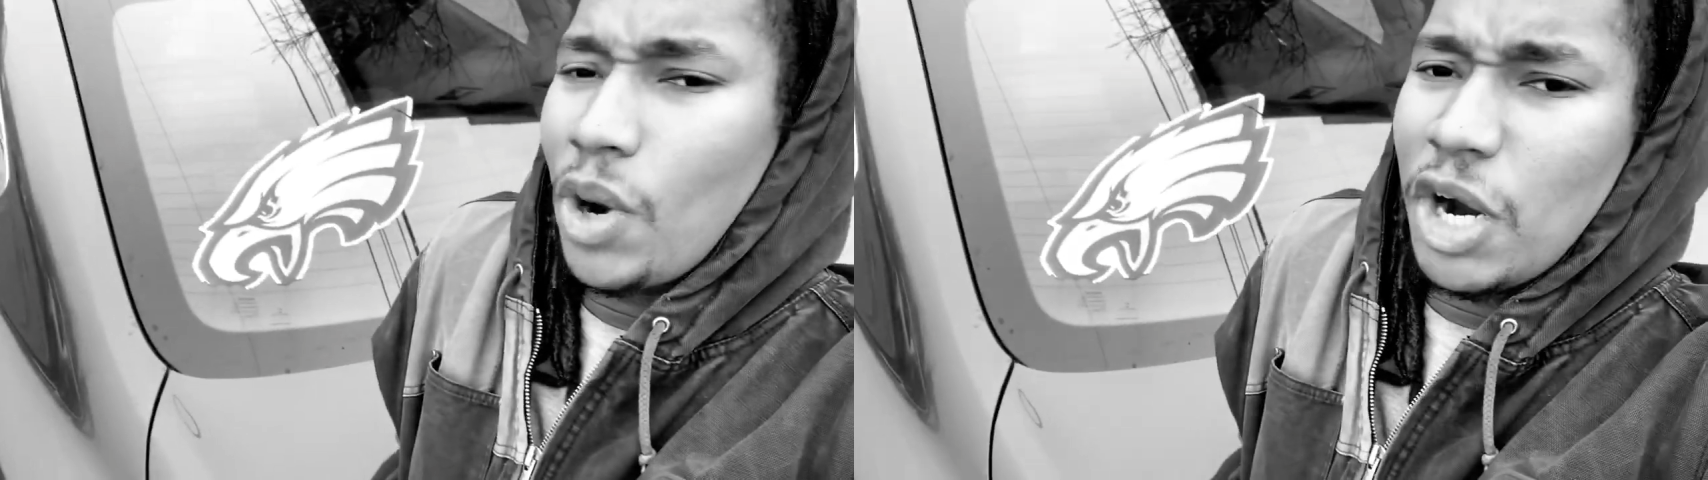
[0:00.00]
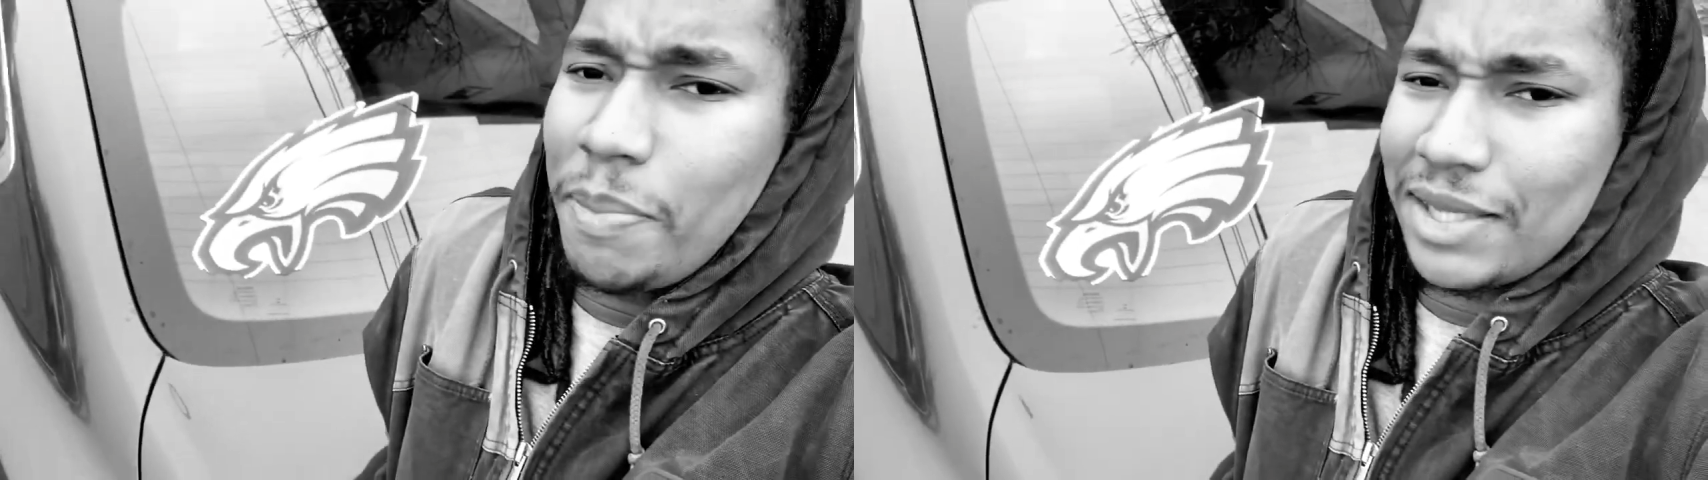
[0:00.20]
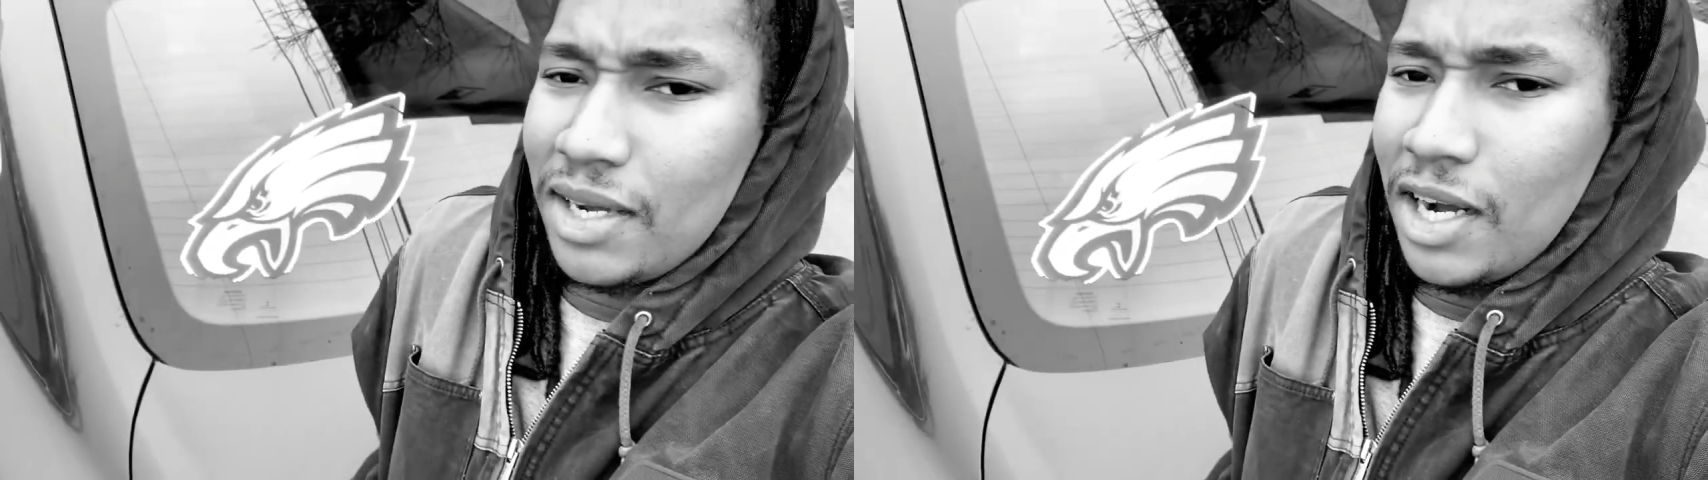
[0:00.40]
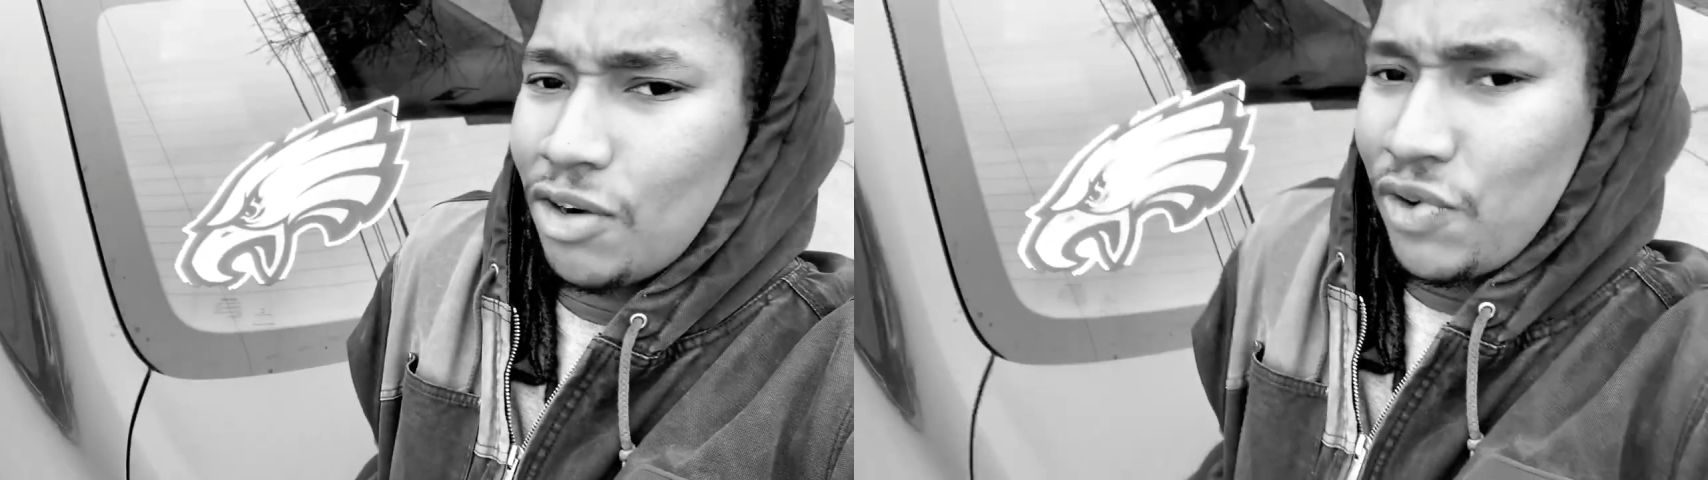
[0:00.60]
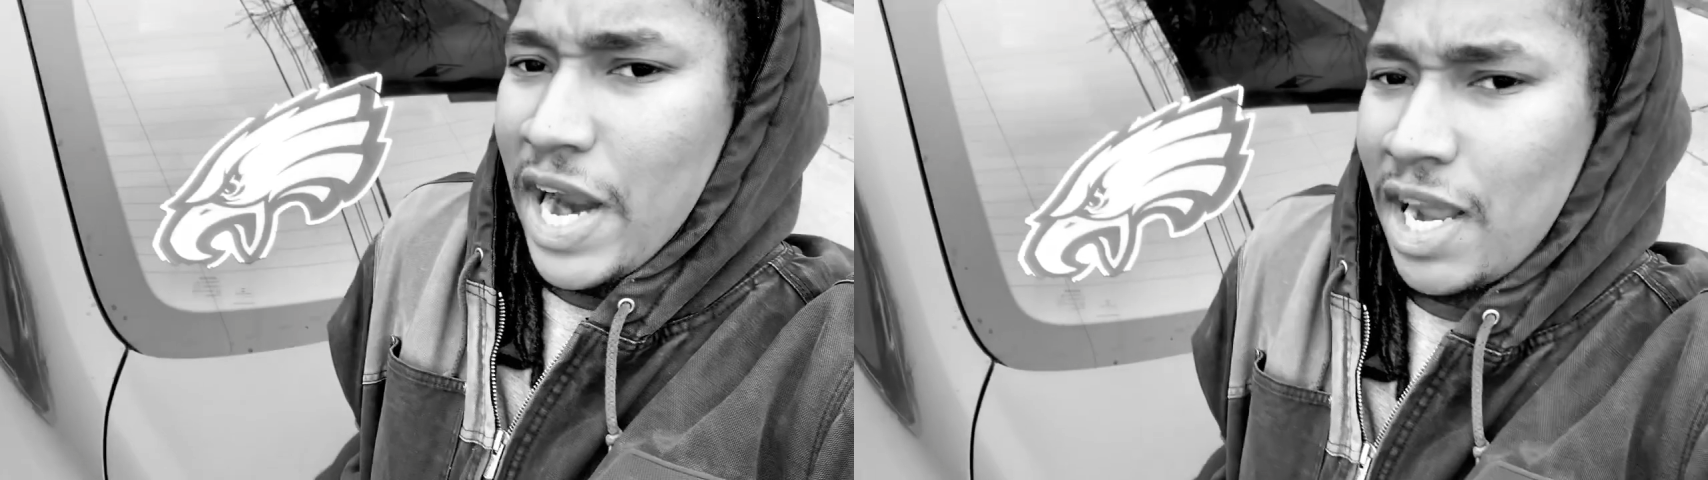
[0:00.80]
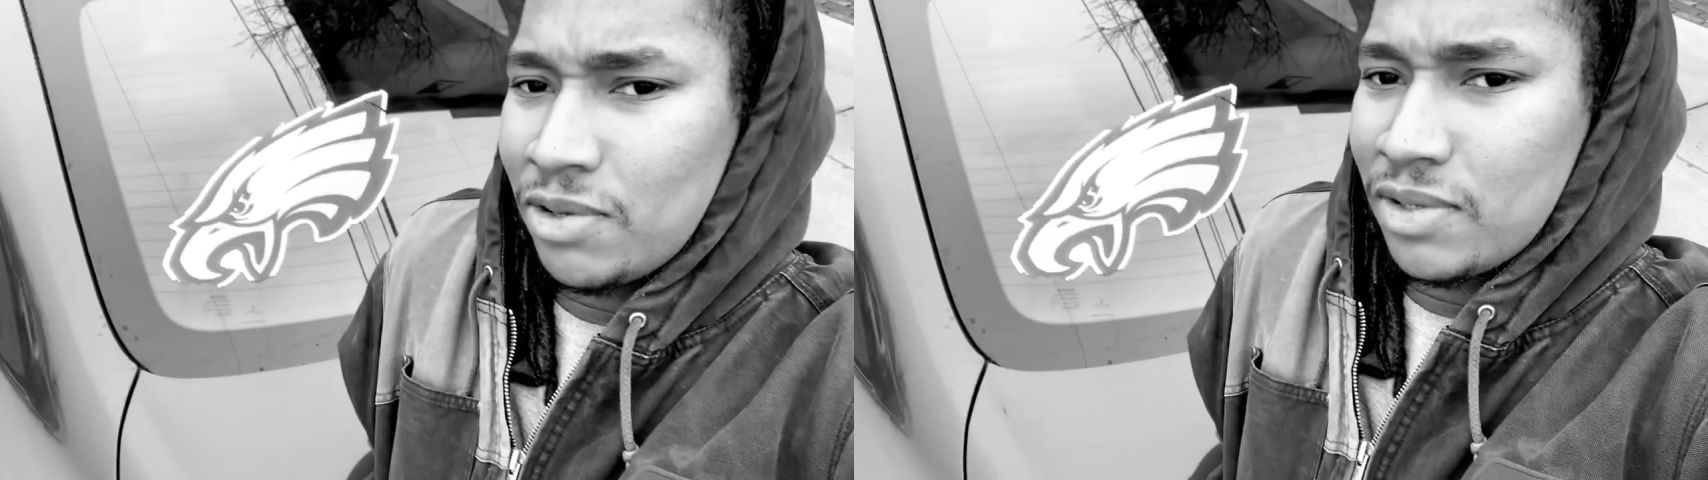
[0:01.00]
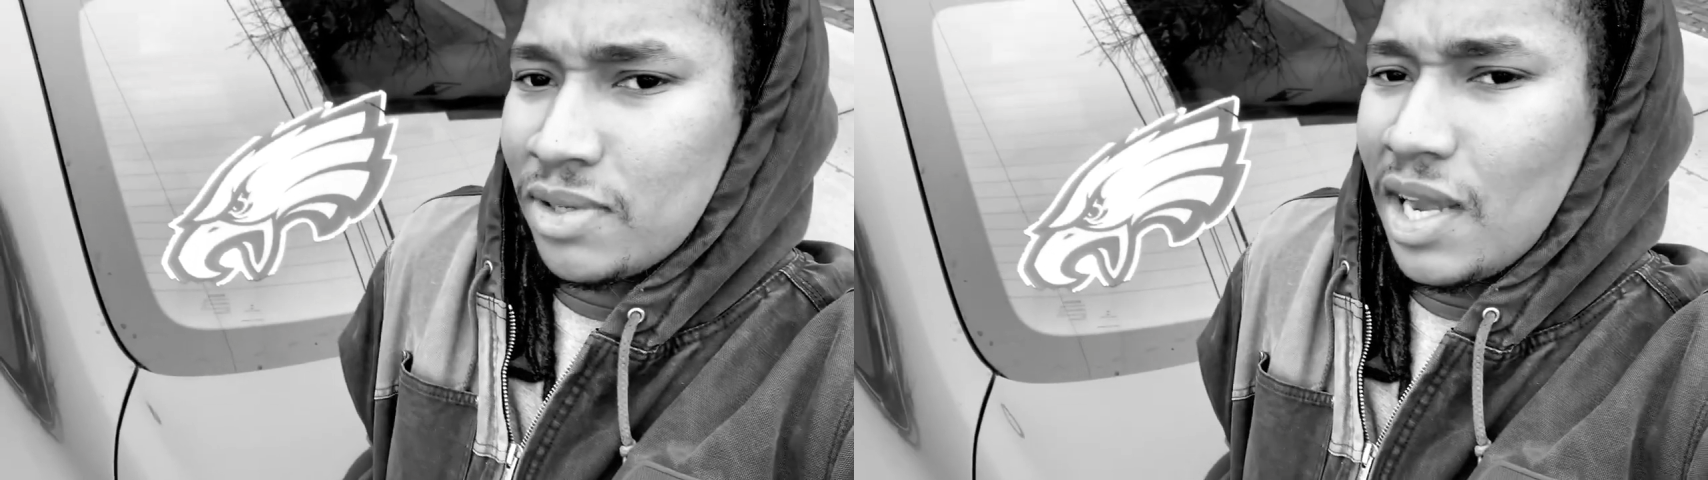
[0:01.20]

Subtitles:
worry about the Rams